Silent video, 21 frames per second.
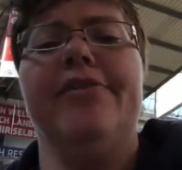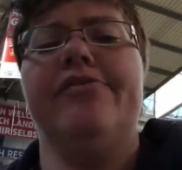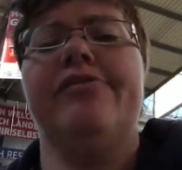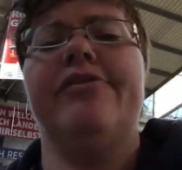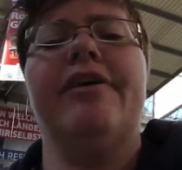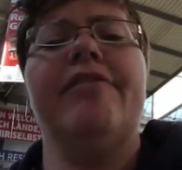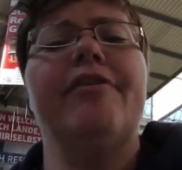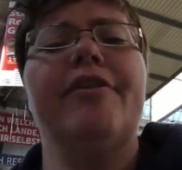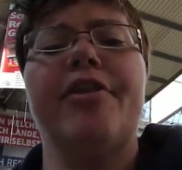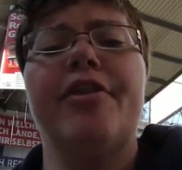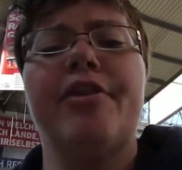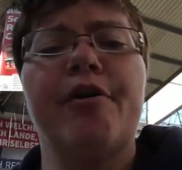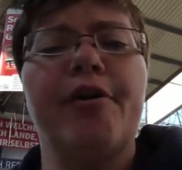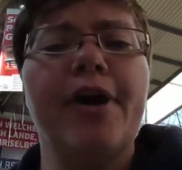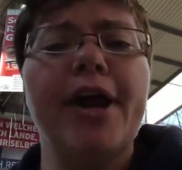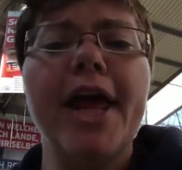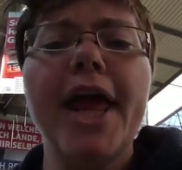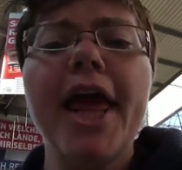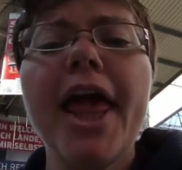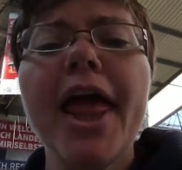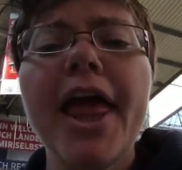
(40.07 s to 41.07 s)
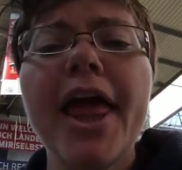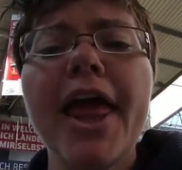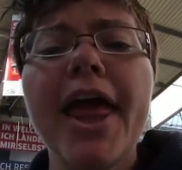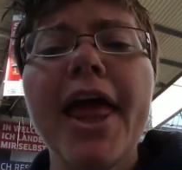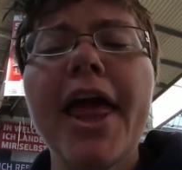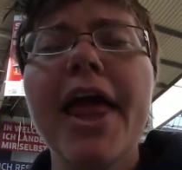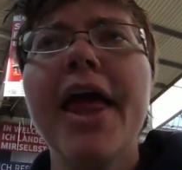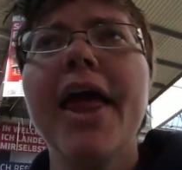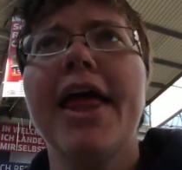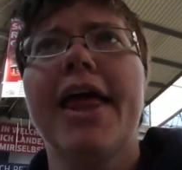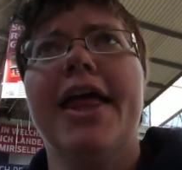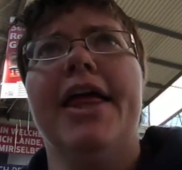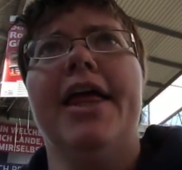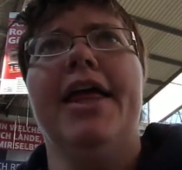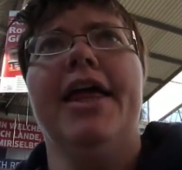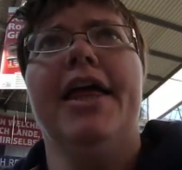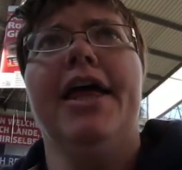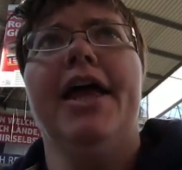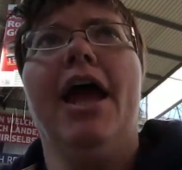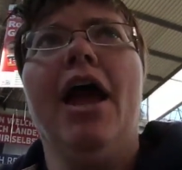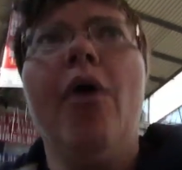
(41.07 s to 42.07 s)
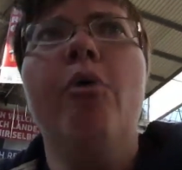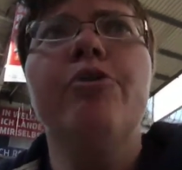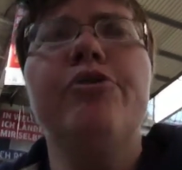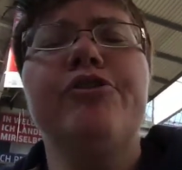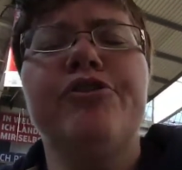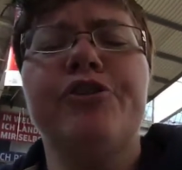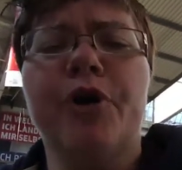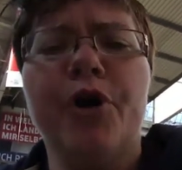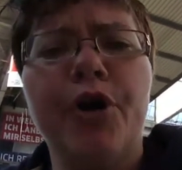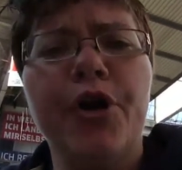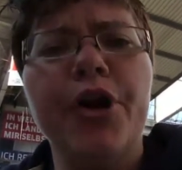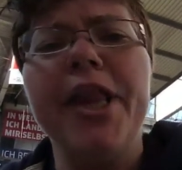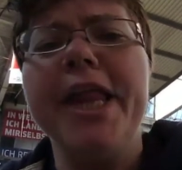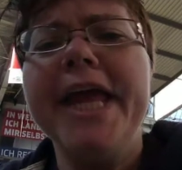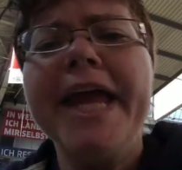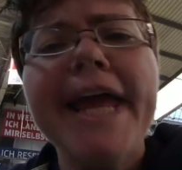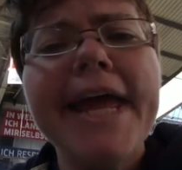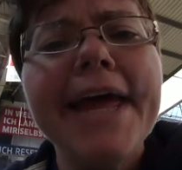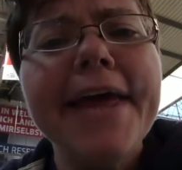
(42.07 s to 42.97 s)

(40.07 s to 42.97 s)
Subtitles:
7:30, which is early.